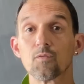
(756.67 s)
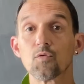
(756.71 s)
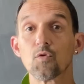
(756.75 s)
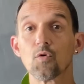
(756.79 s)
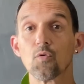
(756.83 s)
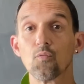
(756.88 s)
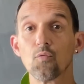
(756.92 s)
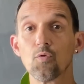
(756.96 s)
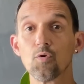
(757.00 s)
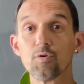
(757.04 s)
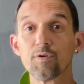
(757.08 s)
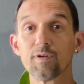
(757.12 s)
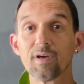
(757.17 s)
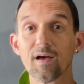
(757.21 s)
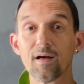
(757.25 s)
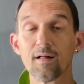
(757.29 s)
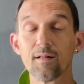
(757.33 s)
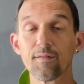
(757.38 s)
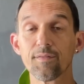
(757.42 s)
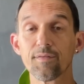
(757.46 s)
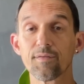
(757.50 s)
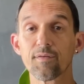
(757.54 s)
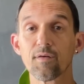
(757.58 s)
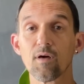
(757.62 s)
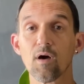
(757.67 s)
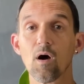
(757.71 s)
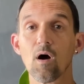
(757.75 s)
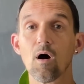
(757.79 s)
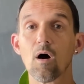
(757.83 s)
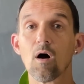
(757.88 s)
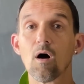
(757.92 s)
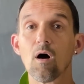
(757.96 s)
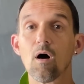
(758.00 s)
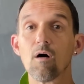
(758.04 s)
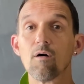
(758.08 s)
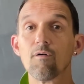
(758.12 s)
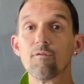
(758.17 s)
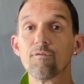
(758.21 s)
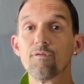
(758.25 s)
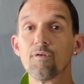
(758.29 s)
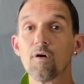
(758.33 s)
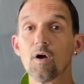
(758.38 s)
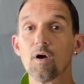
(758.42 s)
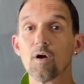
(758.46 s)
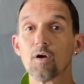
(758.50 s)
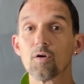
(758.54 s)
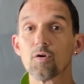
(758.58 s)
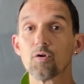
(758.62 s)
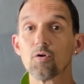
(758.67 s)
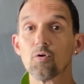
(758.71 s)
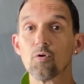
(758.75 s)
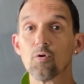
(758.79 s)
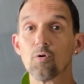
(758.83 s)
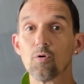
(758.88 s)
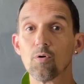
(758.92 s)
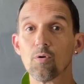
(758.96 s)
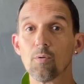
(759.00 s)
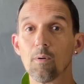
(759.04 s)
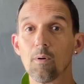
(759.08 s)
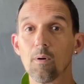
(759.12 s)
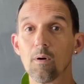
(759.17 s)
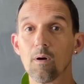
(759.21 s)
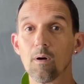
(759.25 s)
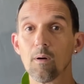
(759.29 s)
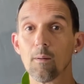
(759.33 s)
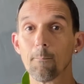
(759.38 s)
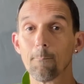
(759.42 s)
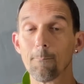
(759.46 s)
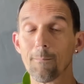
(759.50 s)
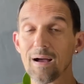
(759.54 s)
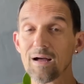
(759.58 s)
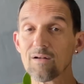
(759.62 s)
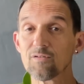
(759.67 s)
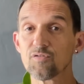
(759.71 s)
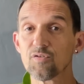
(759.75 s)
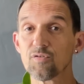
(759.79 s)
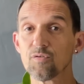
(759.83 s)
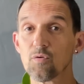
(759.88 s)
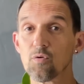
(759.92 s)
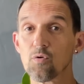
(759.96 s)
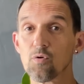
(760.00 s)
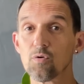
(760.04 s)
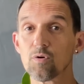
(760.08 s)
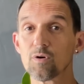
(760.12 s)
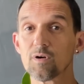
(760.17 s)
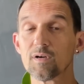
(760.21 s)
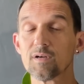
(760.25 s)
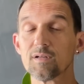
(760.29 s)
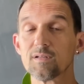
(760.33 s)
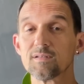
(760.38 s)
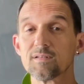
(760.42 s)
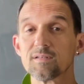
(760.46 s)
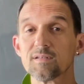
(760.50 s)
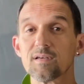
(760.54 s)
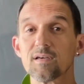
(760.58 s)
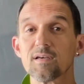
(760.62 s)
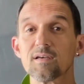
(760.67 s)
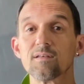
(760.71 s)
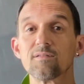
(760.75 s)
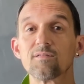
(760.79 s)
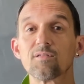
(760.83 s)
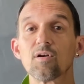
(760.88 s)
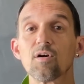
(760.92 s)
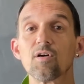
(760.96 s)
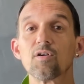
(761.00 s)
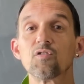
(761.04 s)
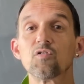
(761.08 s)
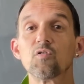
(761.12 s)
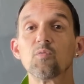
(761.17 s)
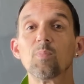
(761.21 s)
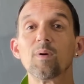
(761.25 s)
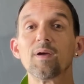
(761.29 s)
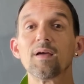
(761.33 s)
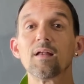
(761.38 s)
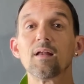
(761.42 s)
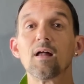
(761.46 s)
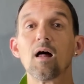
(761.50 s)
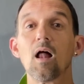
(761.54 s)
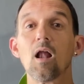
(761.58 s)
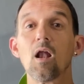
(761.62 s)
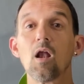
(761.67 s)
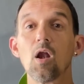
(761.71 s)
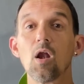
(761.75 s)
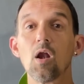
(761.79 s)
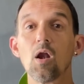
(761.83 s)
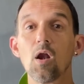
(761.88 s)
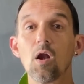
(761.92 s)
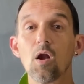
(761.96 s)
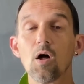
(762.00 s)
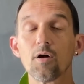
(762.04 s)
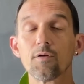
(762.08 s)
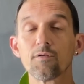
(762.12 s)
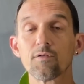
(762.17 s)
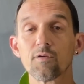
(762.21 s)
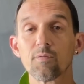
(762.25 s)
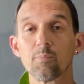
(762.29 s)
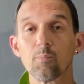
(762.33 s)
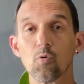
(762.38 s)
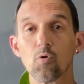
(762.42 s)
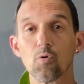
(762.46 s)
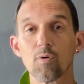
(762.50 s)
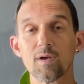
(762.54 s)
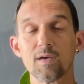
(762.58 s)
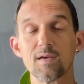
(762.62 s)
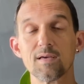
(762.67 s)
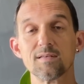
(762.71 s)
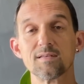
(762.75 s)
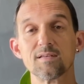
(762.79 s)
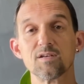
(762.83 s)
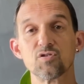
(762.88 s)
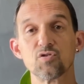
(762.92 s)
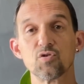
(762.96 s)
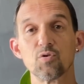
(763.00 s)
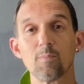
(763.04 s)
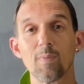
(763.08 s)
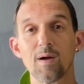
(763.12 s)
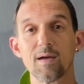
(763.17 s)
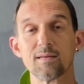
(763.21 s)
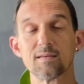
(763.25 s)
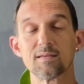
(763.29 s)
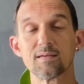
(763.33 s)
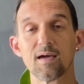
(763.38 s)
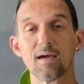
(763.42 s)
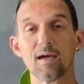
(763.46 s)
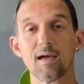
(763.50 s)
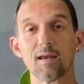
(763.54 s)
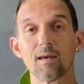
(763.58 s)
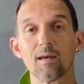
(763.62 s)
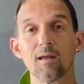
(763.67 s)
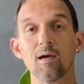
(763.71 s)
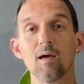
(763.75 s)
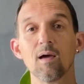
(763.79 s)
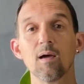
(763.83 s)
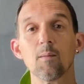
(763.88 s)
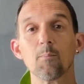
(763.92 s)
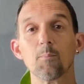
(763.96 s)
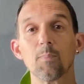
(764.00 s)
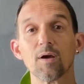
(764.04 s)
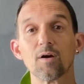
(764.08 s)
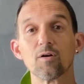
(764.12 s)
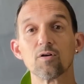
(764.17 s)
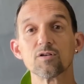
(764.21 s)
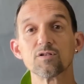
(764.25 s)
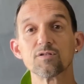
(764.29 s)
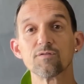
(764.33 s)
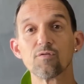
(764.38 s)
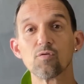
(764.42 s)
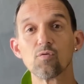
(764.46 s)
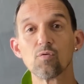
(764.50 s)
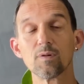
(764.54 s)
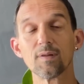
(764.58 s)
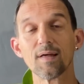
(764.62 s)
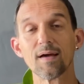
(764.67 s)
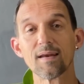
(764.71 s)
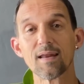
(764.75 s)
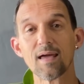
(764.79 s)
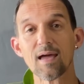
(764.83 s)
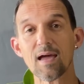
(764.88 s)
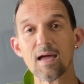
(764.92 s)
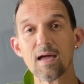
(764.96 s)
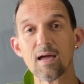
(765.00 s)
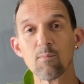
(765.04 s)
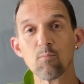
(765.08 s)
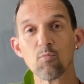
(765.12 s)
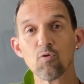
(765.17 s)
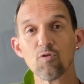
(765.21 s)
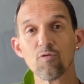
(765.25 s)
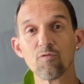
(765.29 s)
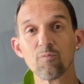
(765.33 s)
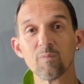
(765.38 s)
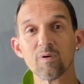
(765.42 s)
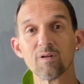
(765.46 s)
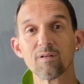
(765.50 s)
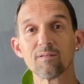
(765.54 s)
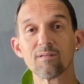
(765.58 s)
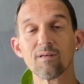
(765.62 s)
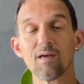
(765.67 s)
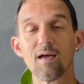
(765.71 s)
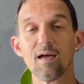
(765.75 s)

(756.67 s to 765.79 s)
The root health of your mounted orchids is going to be a lot more easy to maintain because of all that air movement,